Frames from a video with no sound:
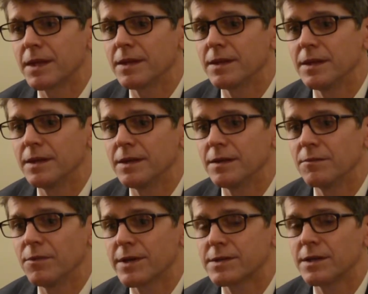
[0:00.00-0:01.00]
The
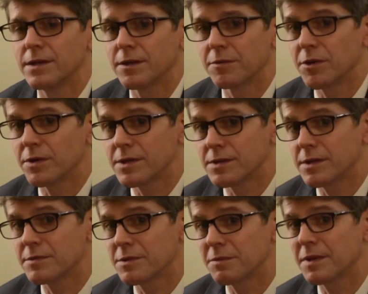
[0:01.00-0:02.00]
West Indian community
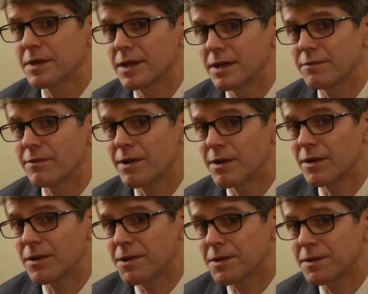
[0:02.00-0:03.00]
seems to be hit very
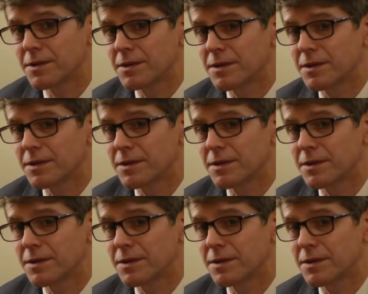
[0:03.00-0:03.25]
hard.